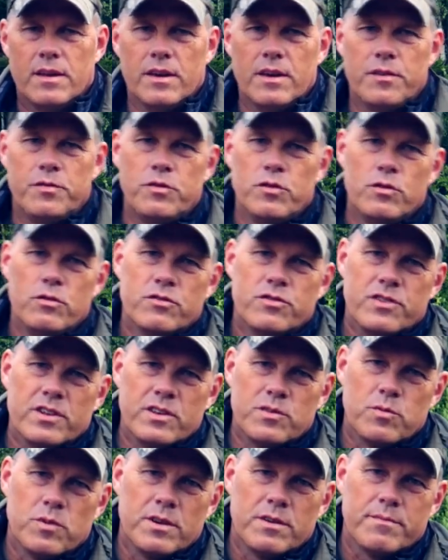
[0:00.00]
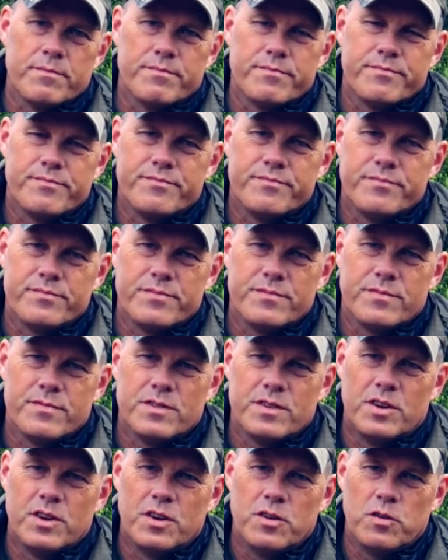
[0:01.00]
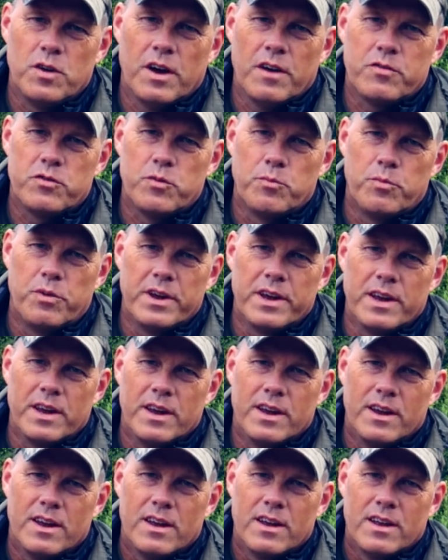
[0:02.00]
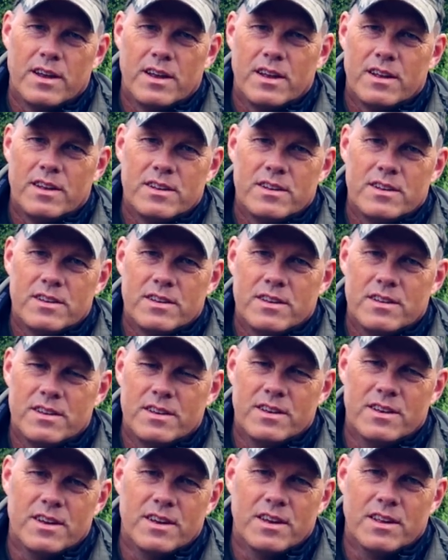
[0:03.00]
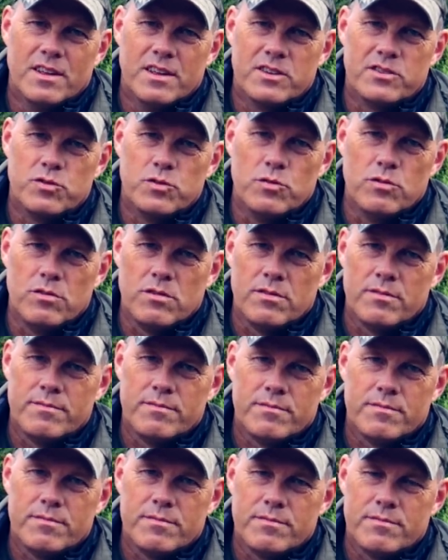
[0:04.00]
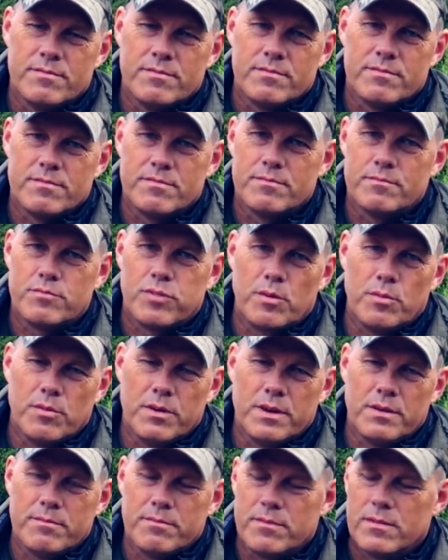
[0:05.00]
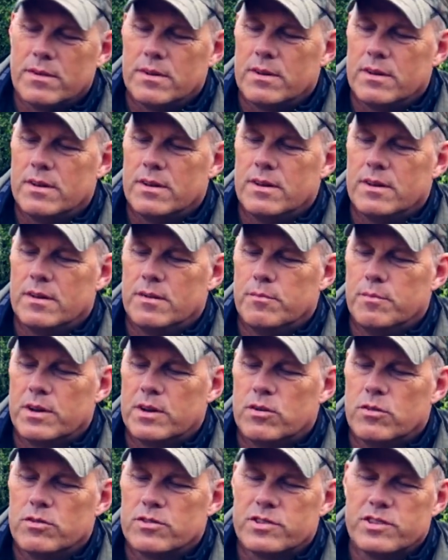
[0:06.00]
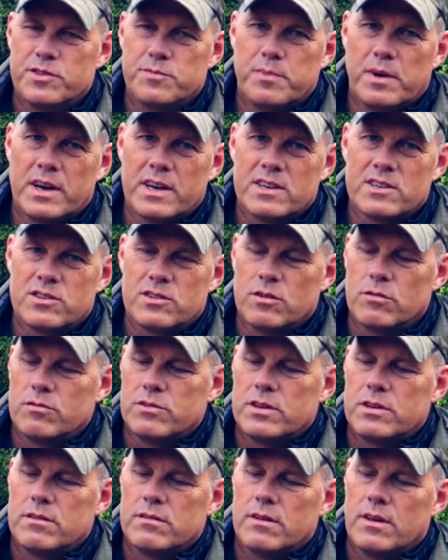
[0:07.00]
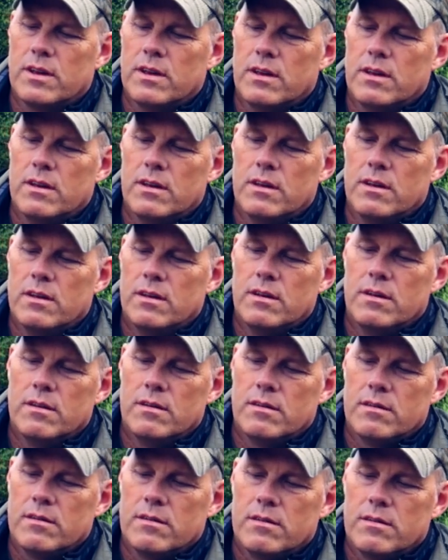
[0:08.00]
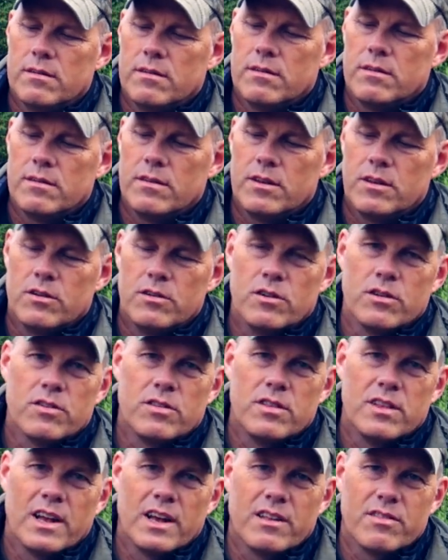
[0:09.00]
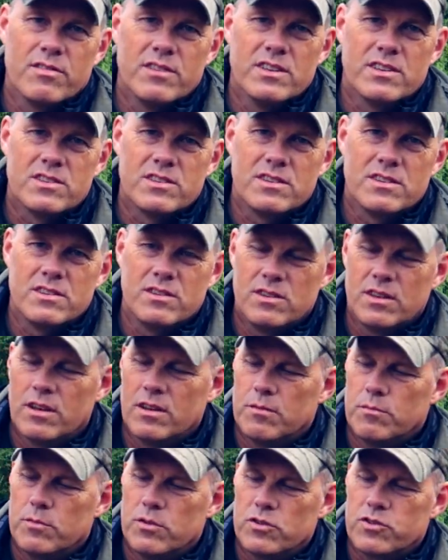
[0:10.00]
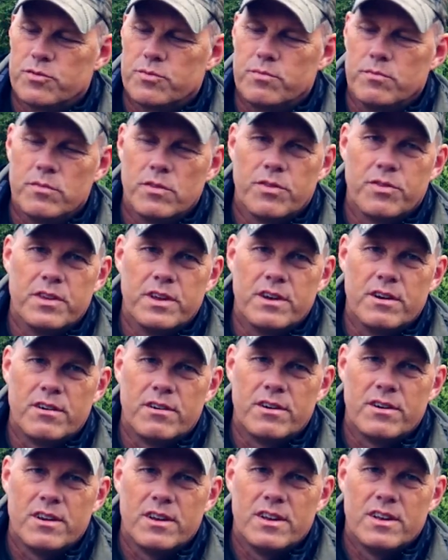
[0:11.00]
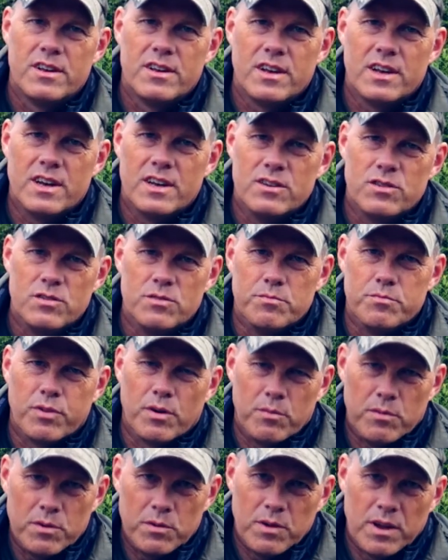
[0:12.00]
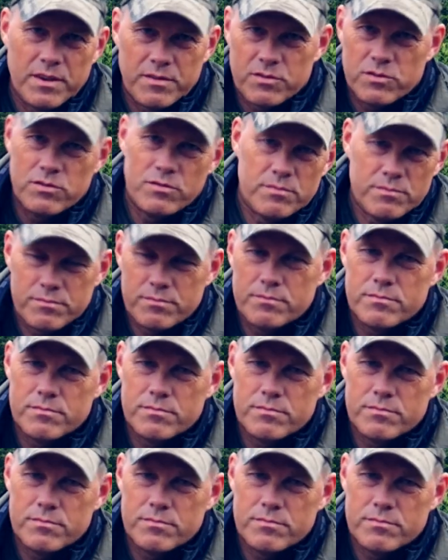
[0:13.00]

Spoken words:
If you use this one, you have to bring a tool, probably, because the spikes don't, they are not like this. They are more thinner, and you probably will have to